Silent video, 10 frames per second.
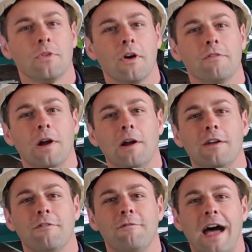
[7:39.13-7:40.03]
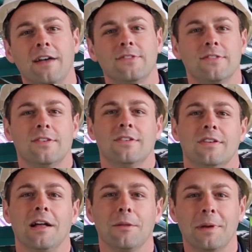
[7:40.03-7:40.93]
a very fast
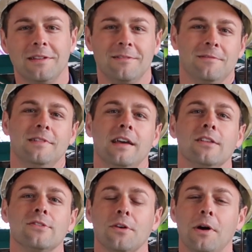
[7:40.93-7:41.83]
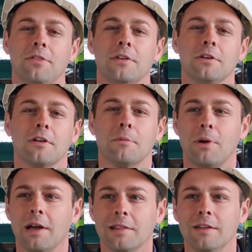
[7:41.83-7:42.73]
element, and so I think you're going to
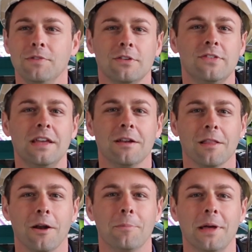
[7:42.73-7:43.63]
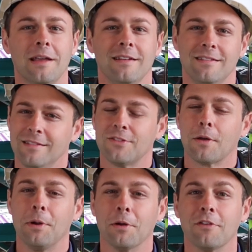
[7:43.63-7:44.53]
probably see it a little bit. It's
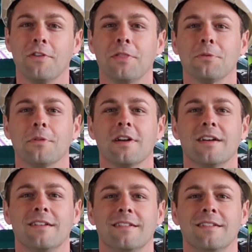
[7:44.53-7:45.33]
going to be really fun through there.